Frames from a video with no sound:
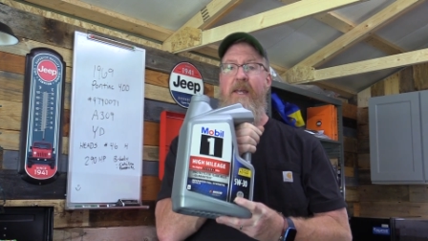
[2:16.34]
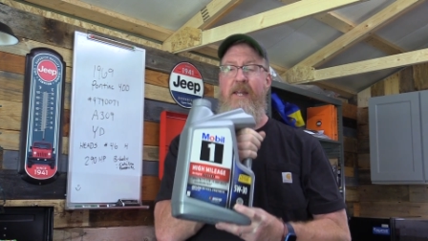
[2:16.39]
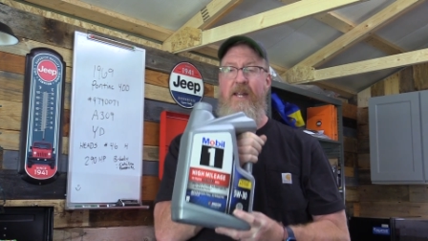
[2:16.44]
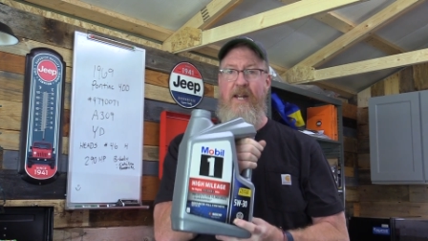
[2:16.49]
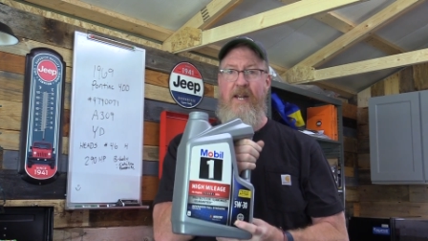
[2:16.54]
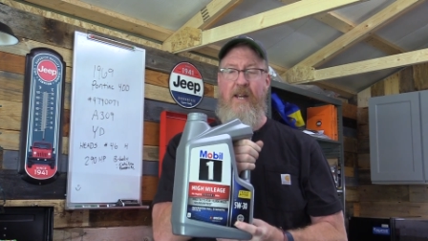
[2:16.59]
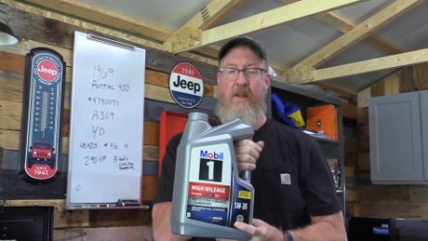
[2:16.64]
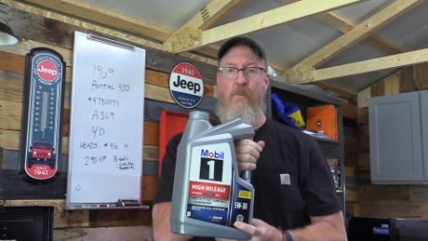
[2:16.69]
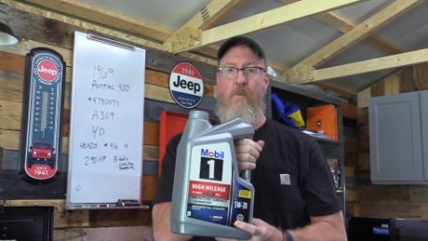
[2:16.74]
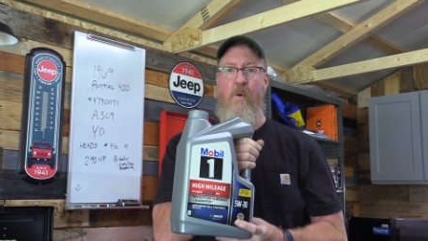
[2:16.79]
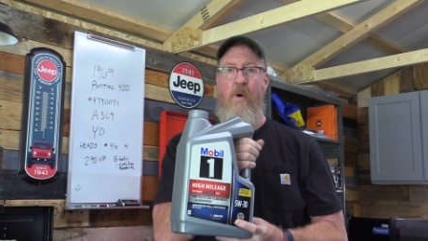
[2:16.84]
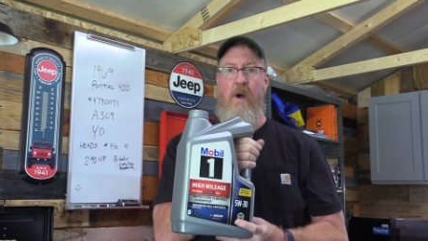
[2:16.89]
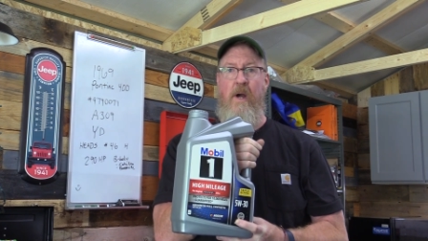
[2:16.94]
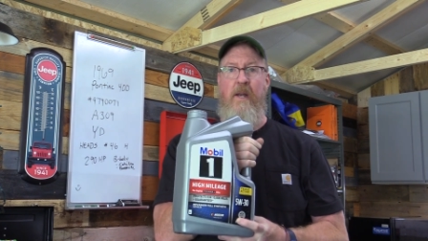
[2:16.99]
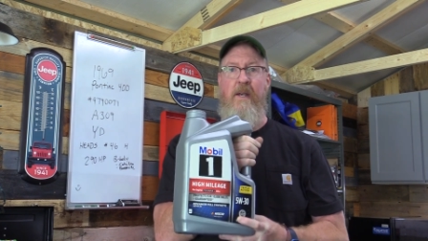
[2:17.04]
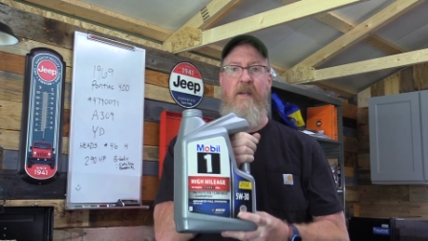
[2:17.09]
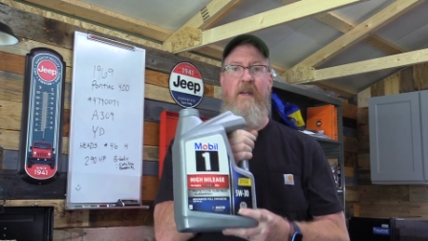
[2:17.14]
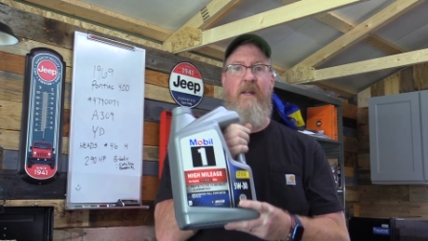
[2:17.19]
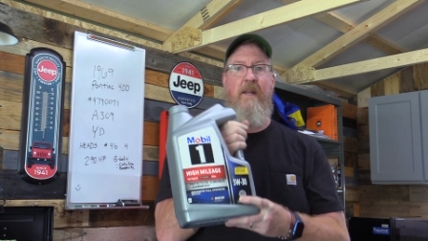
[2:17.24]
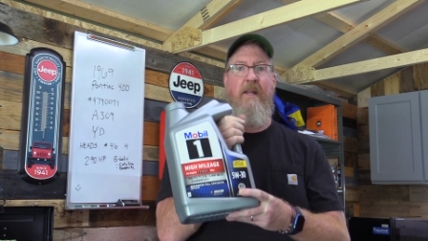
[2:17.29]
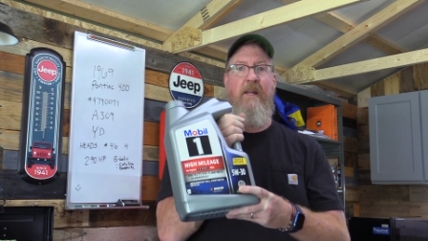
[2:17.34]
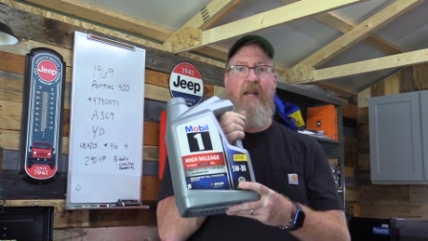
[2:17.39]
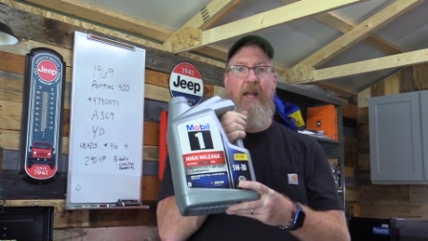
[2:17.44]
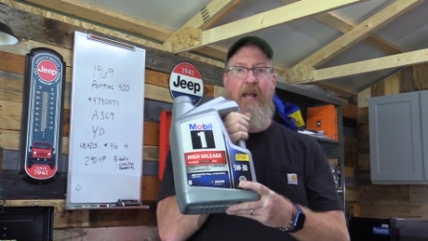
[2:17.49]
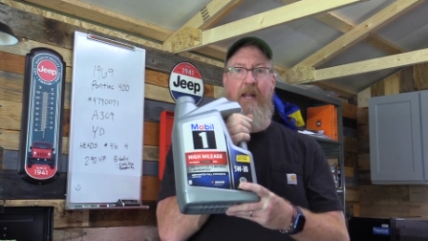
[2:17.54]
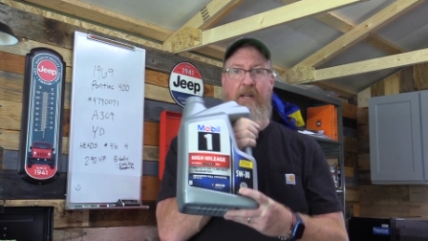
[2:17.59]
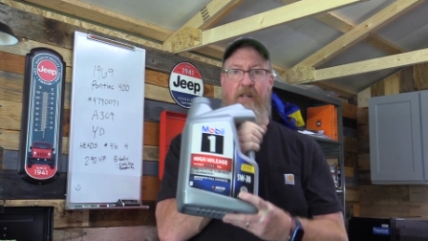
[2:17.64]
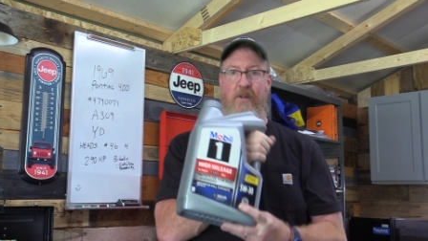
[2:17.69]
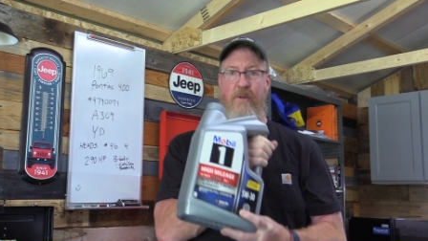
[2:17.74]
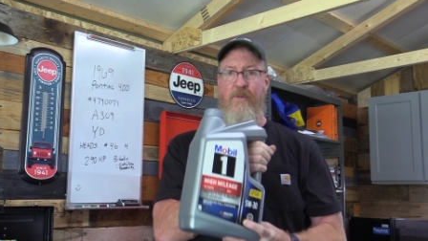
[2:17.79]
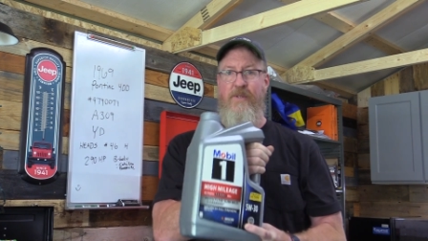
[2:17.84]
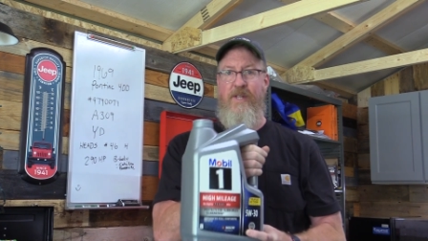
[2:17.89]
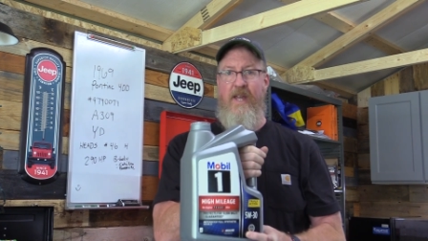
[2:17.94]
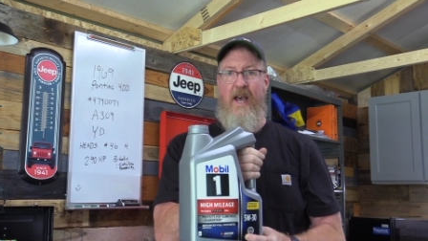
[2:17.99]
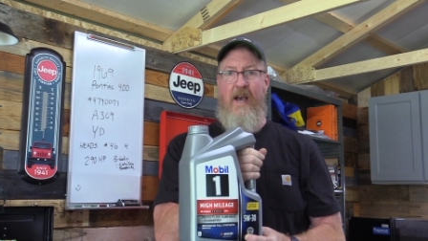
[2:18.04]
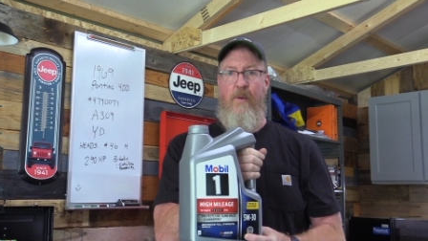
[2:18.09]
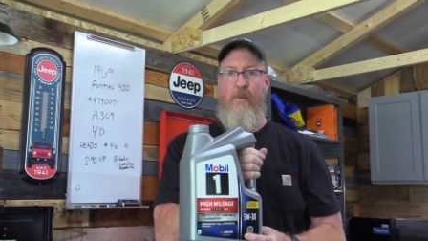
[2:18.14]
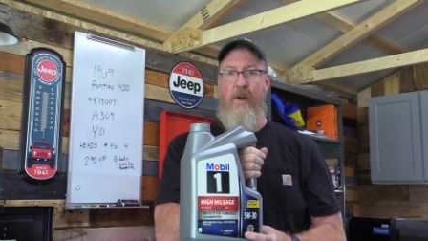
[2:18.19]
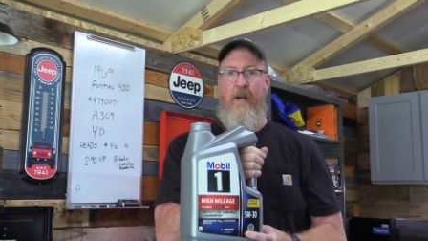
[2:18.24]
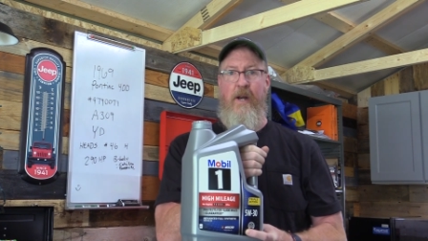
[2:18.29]
any one and use
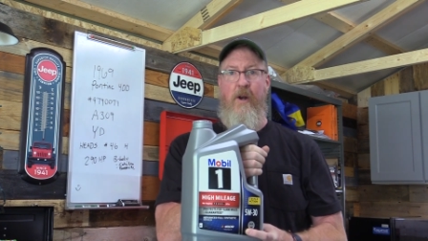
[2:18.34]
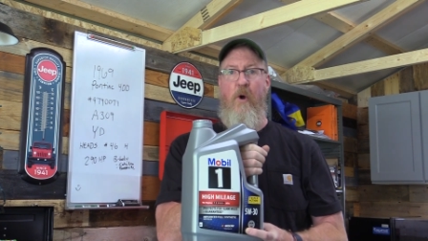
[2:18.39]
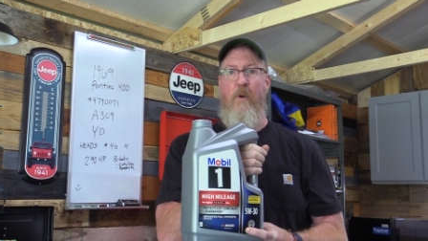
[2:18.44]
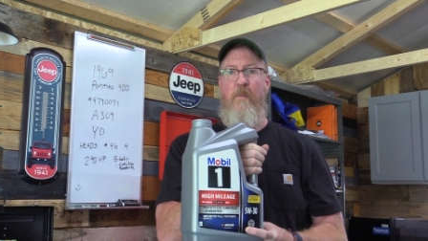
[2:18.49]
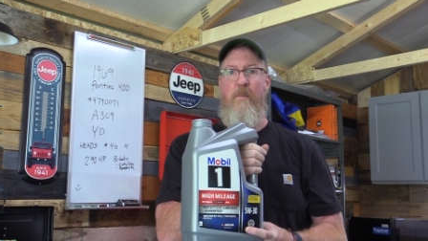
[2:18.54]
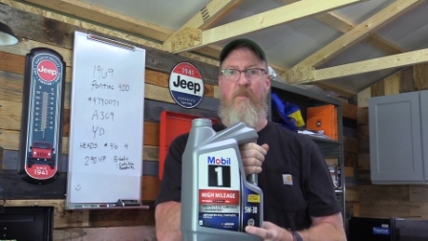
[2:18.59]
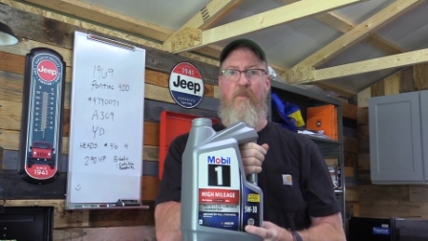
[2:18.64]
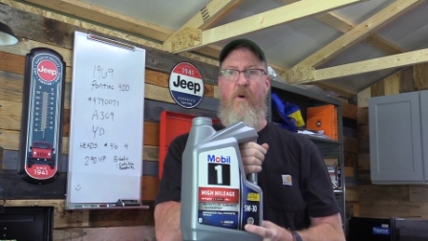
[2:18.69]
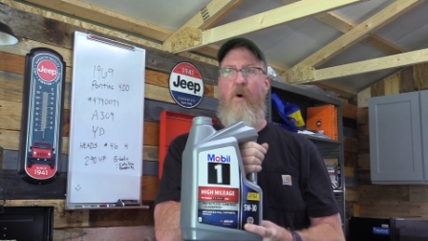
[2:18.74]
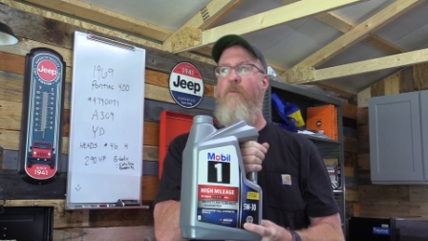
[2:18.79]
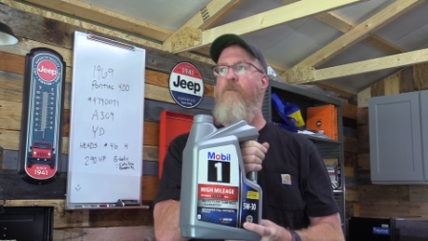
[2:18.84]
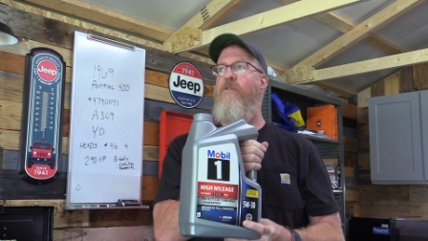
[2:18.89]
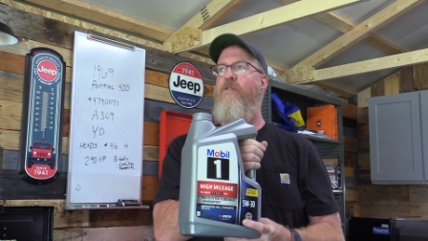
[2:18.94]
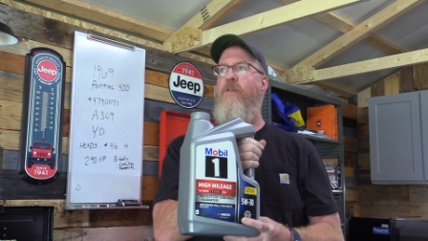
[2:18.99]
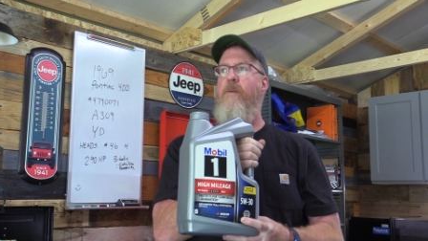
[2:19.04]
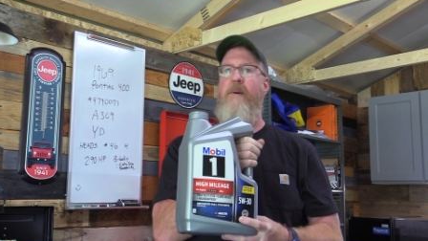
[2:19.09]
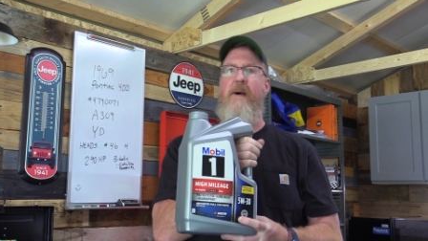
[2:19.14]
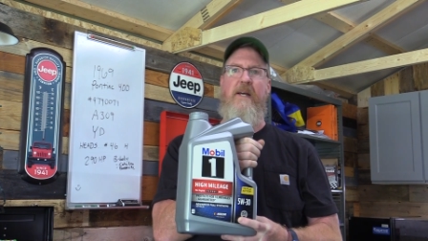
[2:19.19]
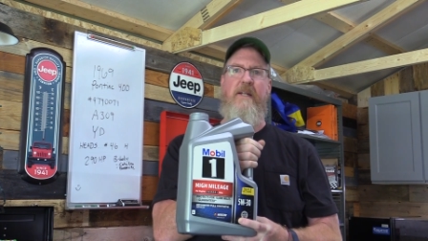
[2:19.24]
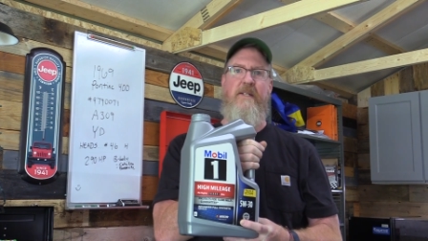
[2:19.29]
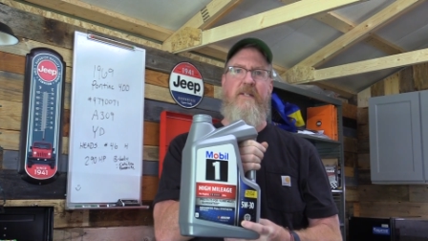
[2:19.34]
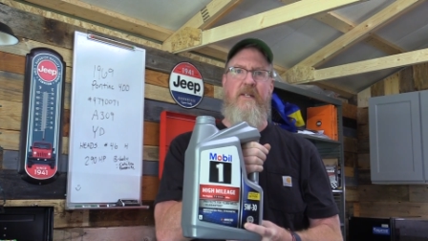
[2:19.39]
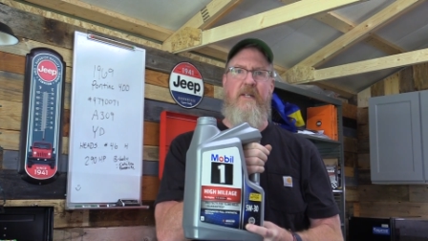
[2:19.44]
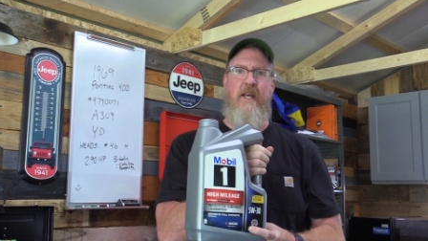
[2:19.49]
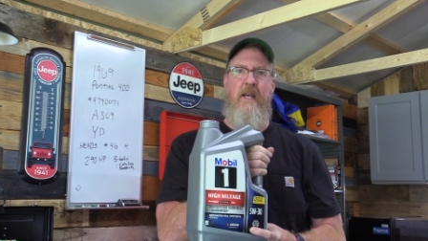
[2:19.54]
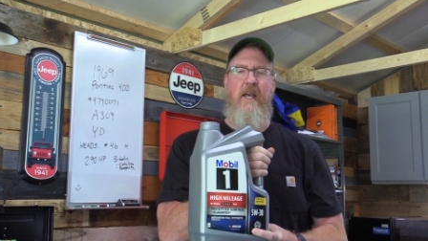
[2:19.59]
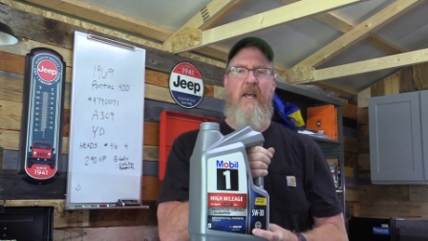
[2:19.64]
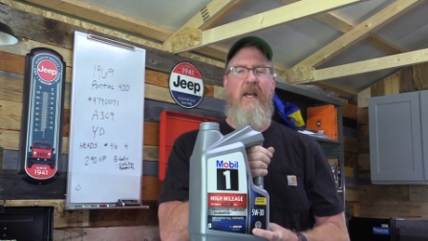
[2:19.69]
that one and hope, hope for the best.